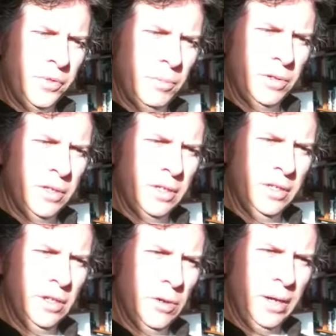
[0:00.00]
but
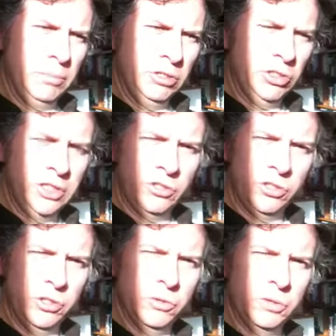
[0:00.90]
ambition is
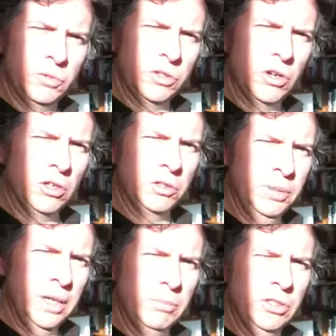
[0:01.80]
too, and we're taught to
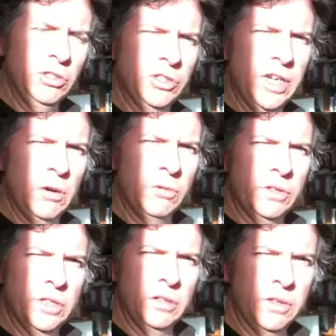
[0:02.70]
be ambitious. However,
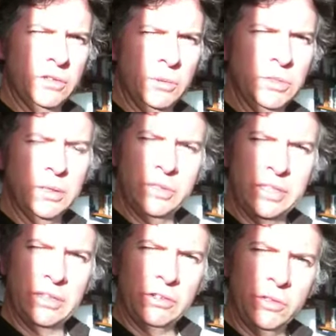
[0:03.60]
sometimes
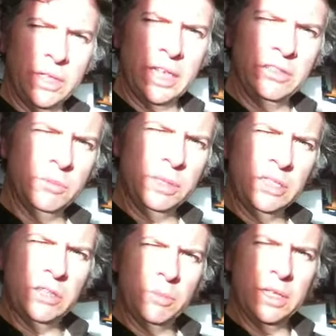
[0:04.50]
that's also a case of being
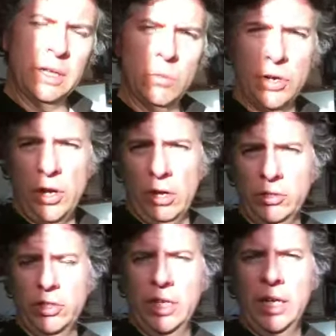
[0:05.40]
something that we're
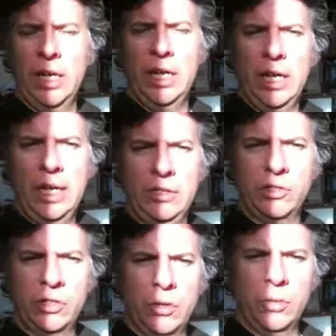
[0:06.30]
not, and
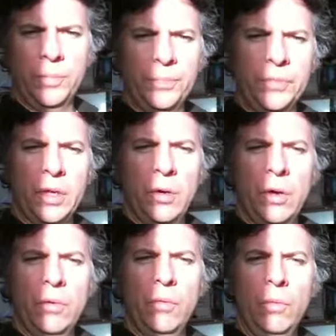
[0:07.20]
so
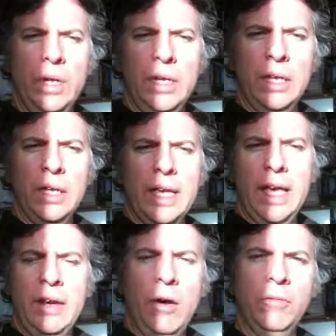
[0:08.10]
we
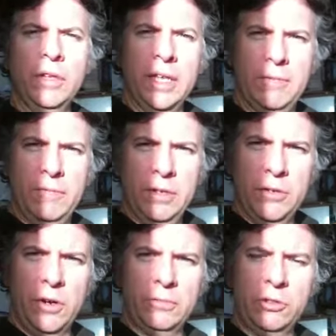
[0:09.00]
can often get
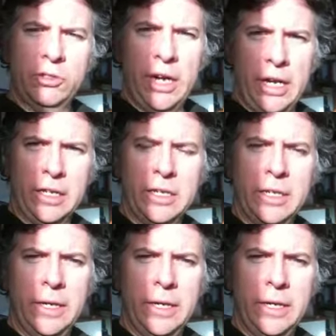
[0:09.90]
veered off track